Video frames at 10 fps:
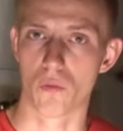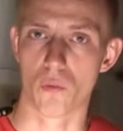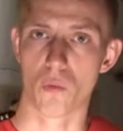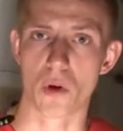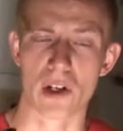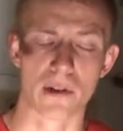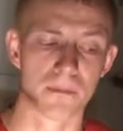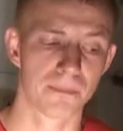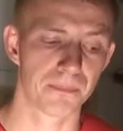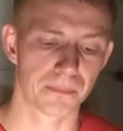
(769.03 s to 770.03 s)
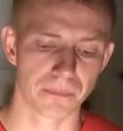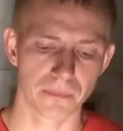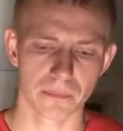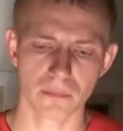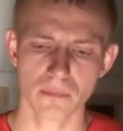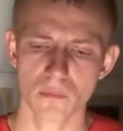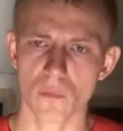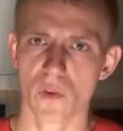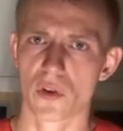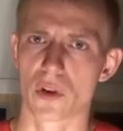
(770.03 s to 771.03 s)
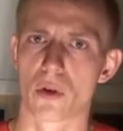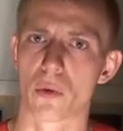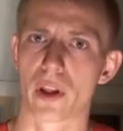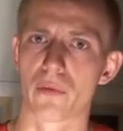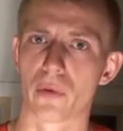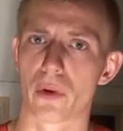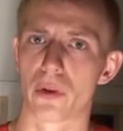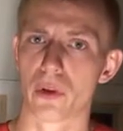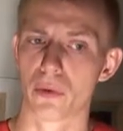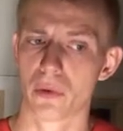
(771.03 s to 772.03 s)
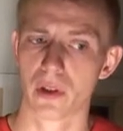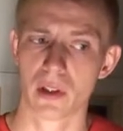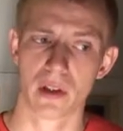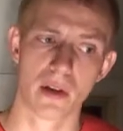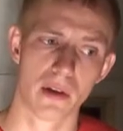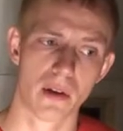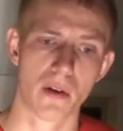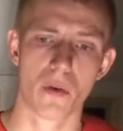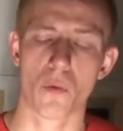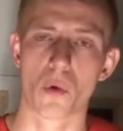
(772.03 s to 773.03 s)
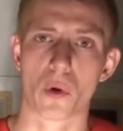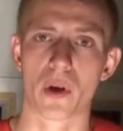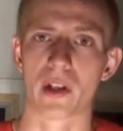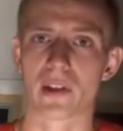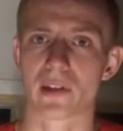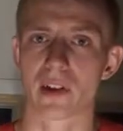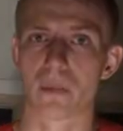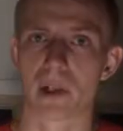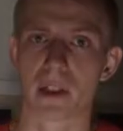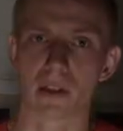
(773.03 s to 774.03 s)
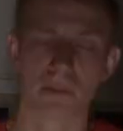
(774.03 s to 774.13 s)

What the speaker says: win. So without further ado, we'll go ahead and get the setup back here.